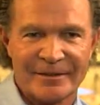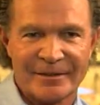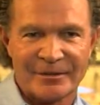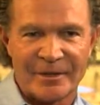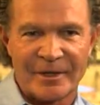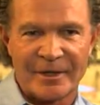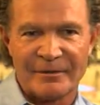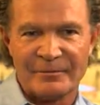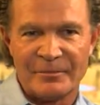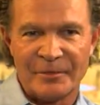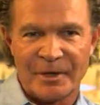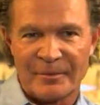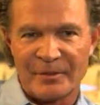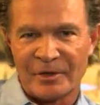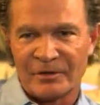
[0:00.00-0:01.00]
You know,
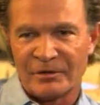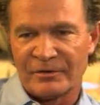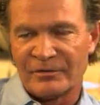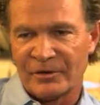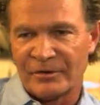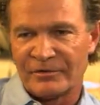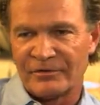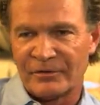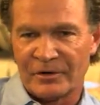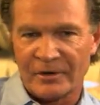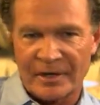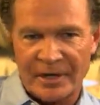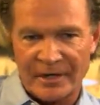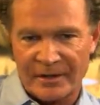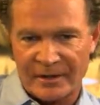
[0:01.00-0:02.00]
when I built North
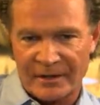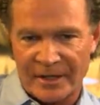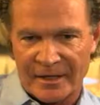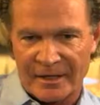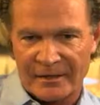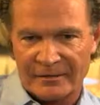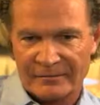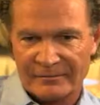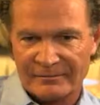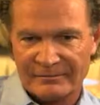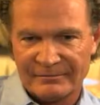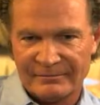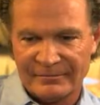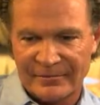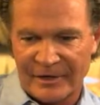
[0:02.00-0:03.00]
44, I
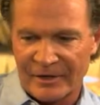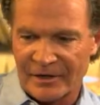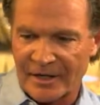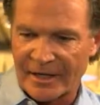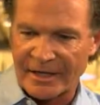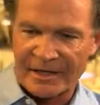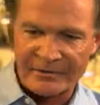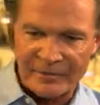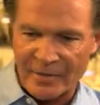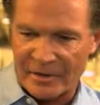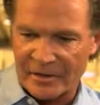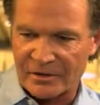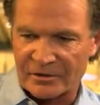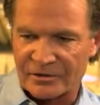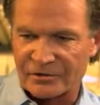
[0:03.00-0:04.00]
very naive
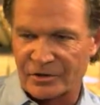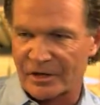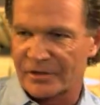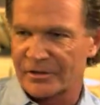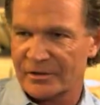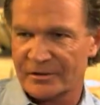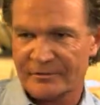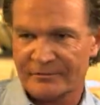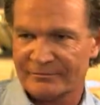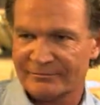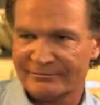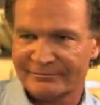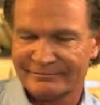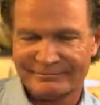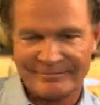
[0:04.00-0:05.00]
about construction,
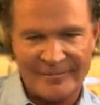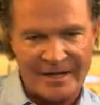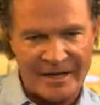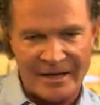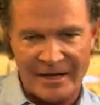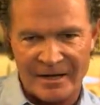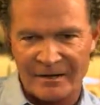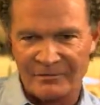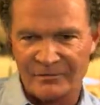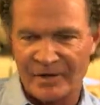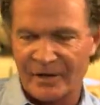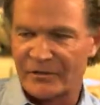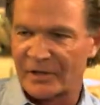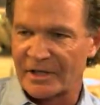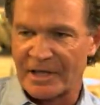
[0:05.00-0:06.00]

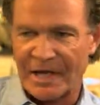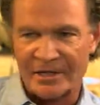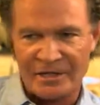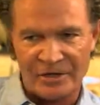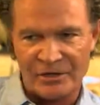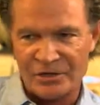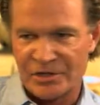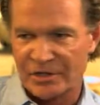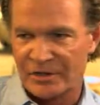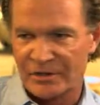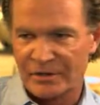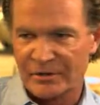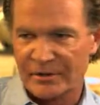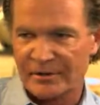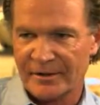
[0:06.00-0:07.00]
definitely had the energy to
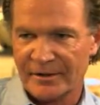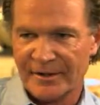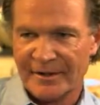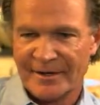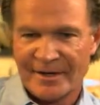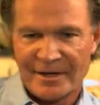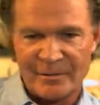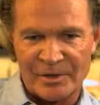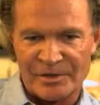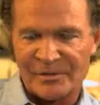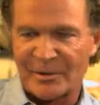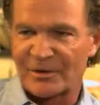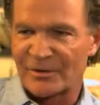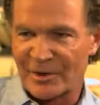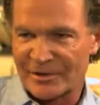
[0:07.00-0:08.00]
do it, but
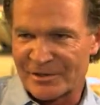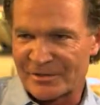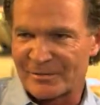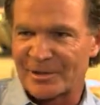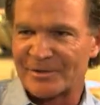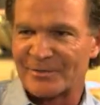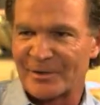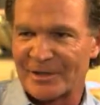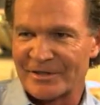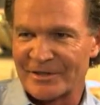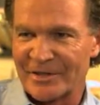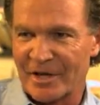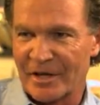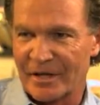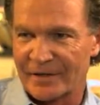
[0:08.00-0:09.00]
spent twice as much money
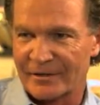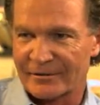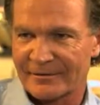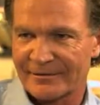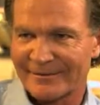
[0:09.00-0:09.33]
as I had.